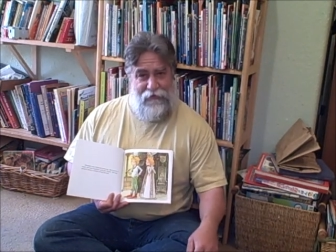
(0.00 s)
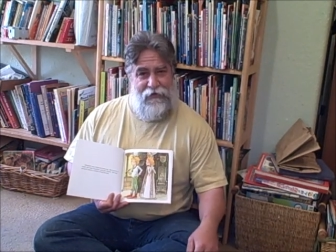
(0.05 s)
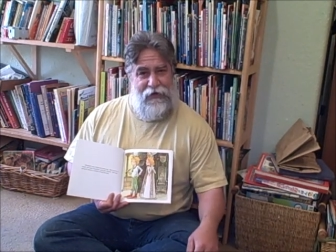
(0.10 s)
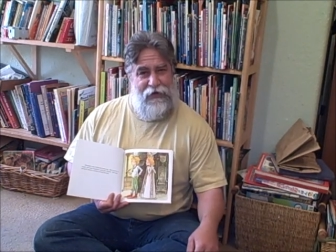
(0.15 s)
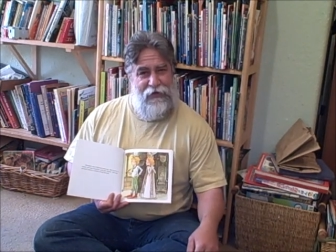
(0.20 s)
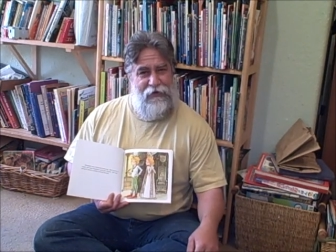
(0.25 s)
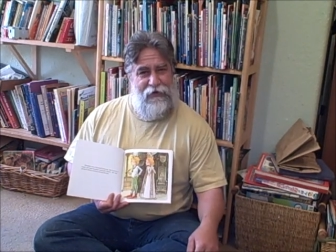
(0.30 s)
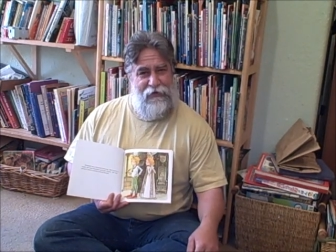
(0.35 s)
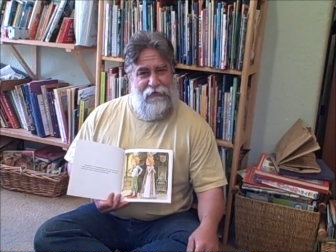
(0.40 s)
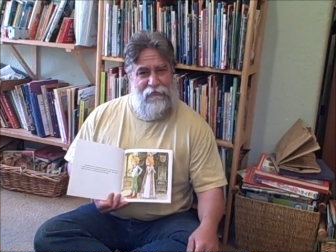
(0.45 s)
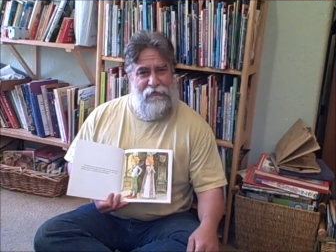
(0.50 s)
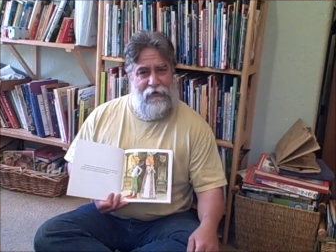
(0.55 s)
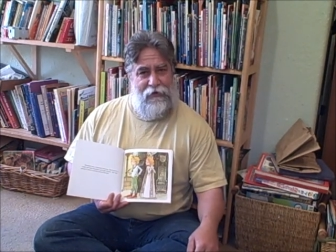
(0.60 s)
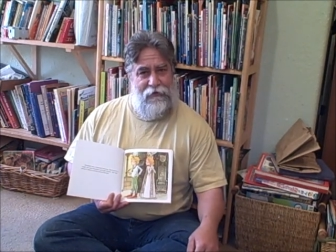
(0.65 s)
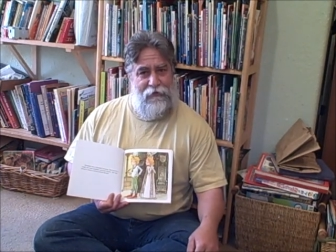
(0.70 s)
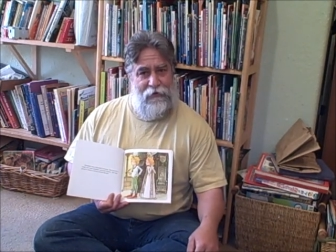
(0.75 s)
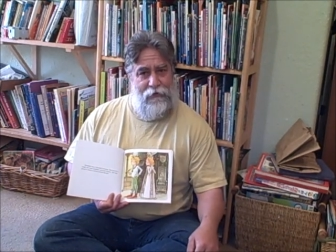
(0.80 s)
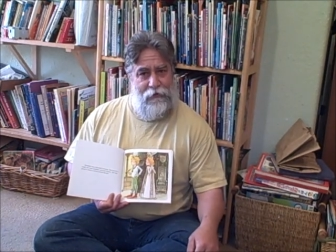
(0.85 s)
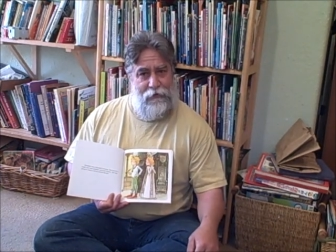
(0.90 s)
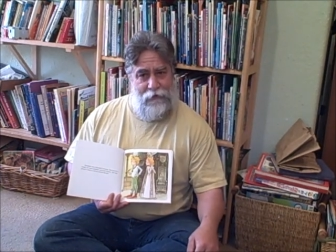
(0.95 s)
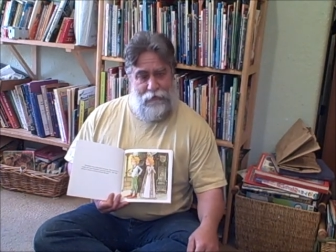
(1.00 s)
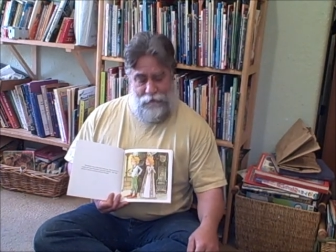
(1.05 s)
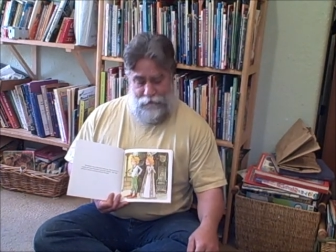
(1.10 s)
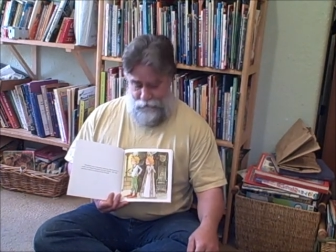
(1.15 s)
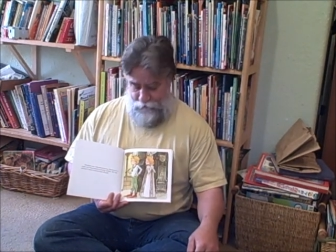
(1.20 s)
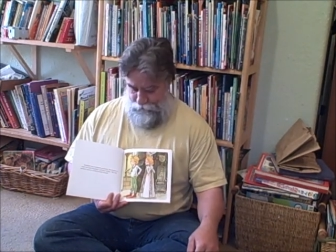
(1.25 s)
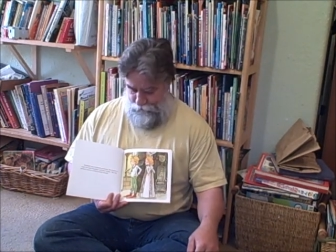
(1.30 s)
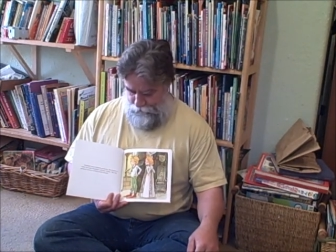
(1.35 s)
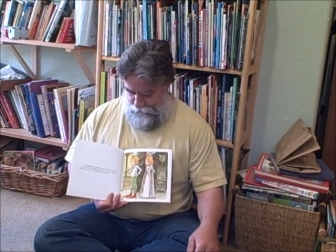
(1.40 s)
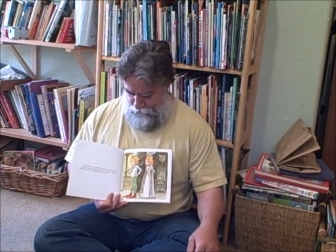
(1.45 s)
of indifferent.
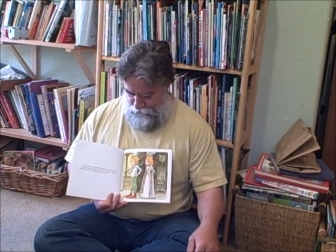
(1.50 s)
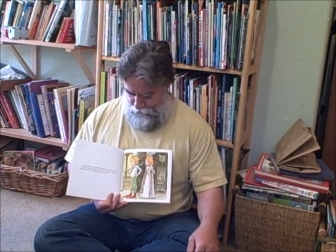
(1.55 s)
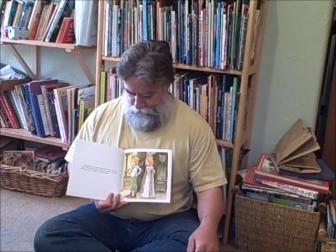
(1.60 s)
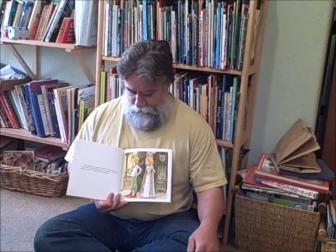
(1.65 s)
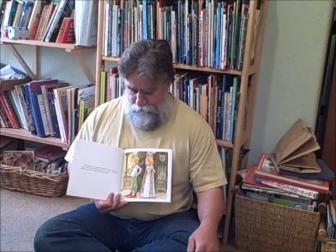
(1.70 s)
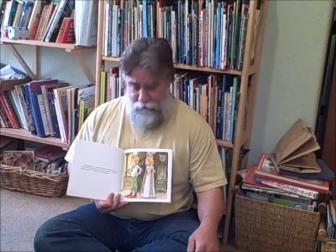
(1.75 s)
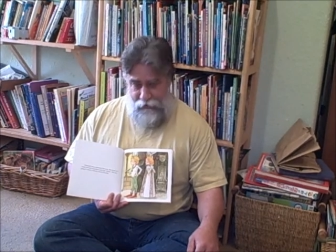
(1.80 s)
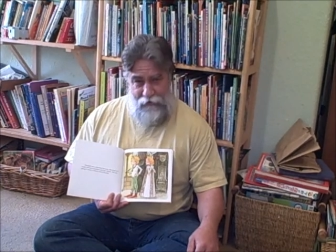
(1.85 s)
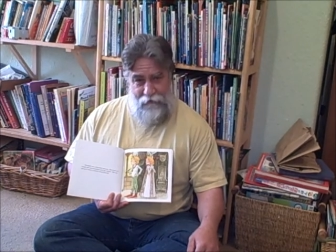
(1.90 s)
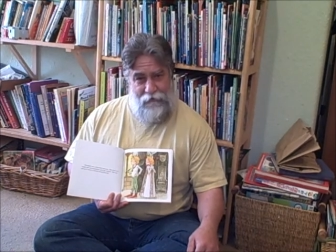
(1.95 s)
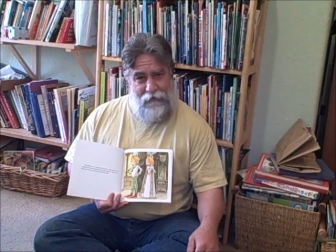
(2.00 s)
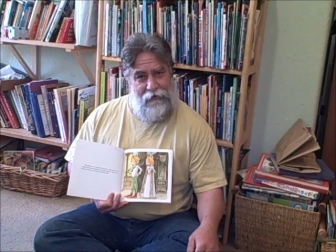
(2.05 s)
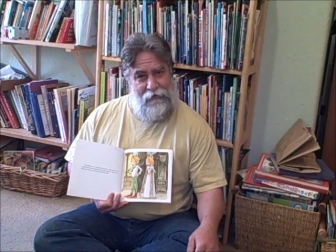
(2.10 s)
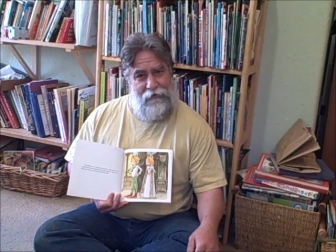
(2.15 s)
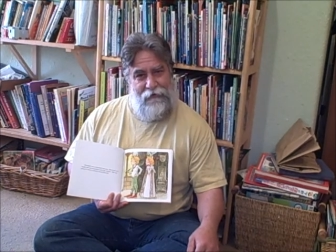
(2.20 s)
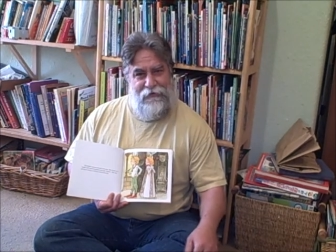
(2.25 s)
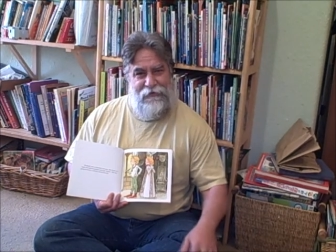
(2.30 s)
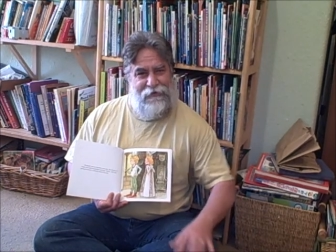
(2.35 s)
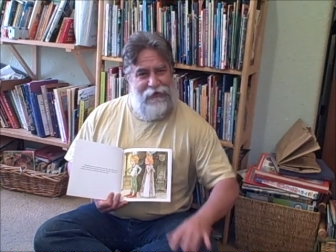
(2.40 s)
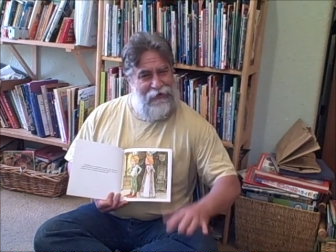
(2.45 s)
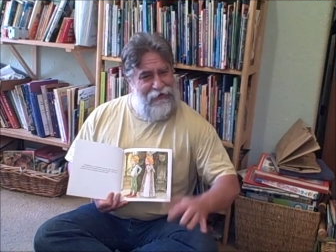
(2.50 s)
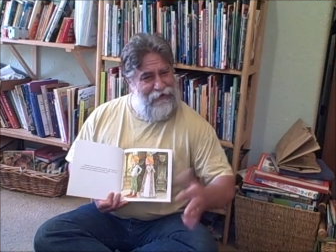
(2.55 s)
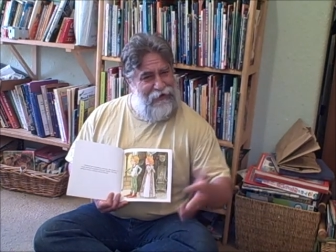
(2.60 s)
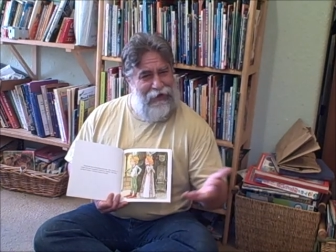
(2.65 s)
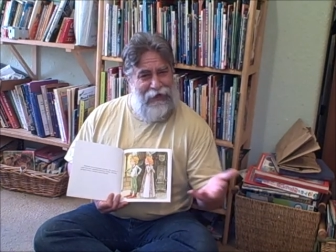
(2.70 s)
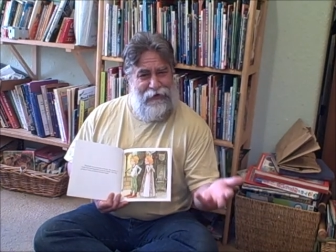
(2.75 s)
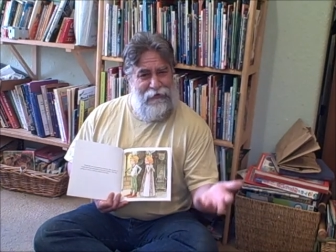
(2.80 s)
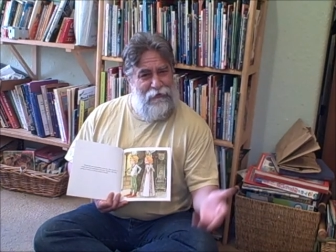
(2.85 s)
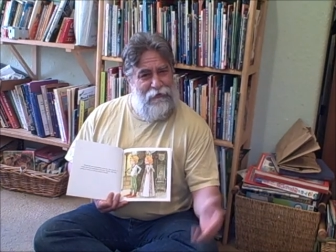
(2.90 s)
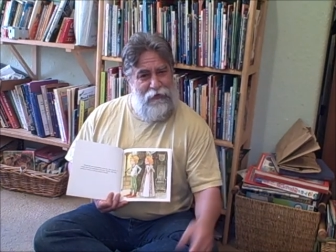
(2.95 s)
That means he looks kind
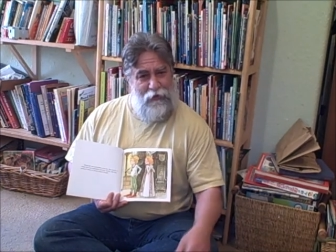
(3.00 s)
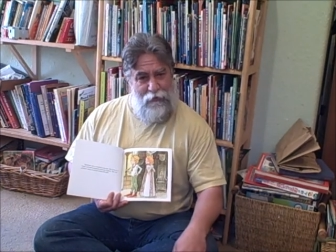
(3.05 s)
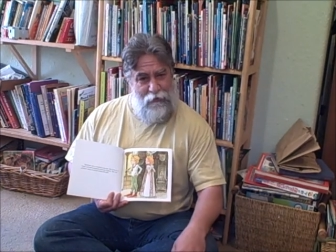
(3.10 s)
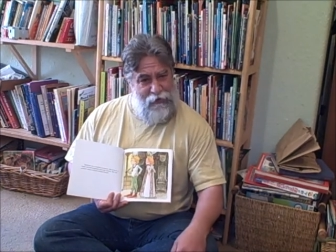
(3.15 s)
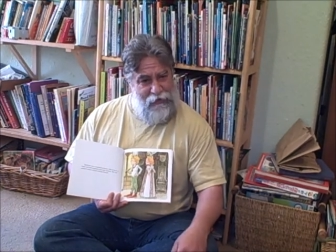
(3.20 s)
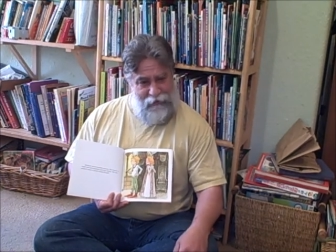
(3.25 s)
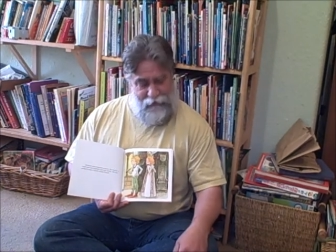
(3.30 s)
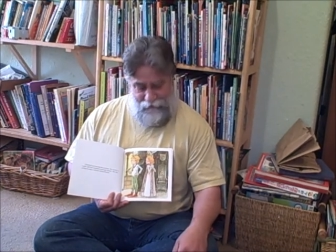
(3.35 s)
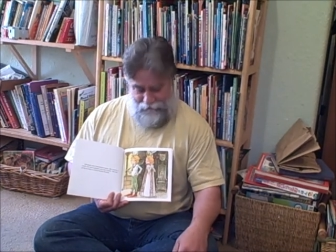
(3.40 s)
of, I don't know what he